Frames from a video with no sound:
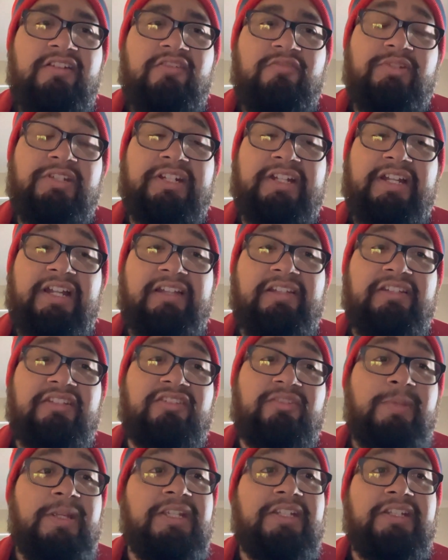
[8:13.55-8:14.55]
we could at
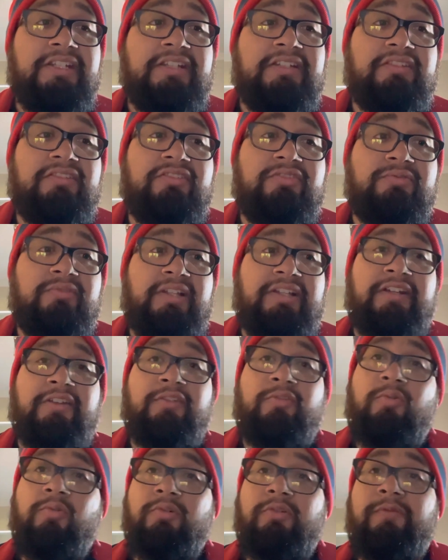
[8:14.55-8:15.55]
least make it to like a
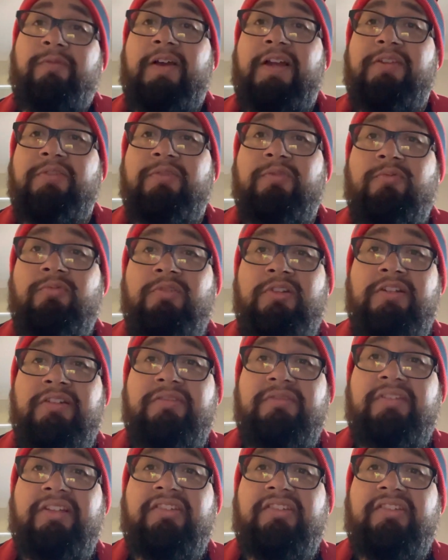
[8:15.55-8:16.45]
quarterfinal run,